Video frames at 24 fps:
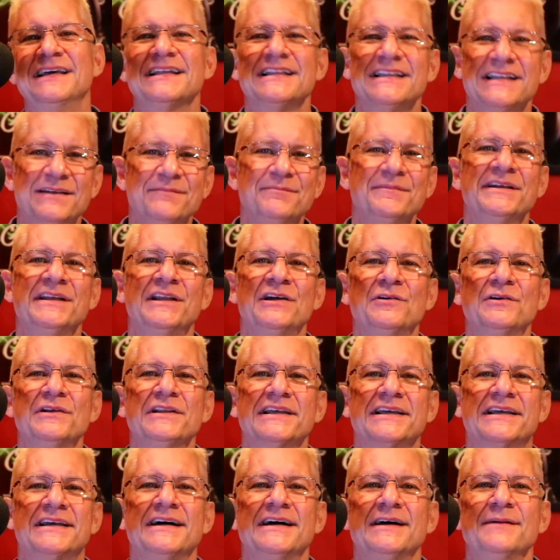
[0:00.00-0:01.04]
Let me know in
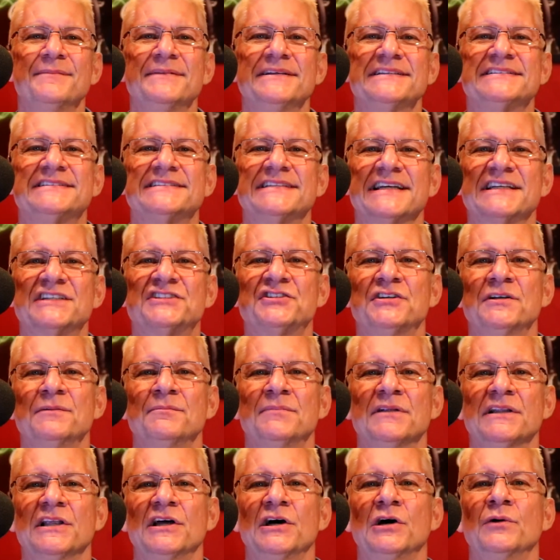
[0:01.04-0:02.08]
the comments section
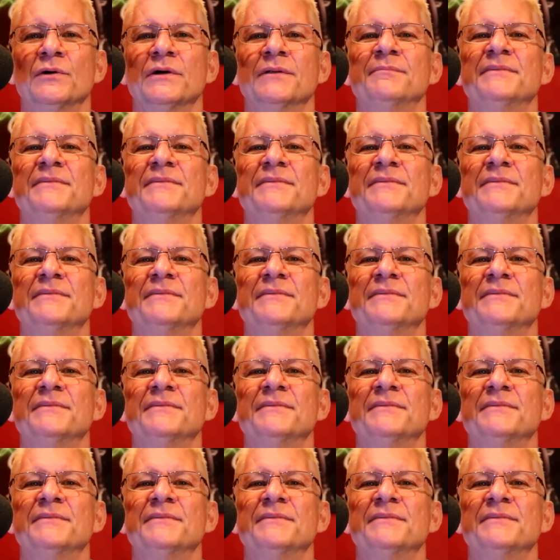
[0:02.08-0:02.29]
below,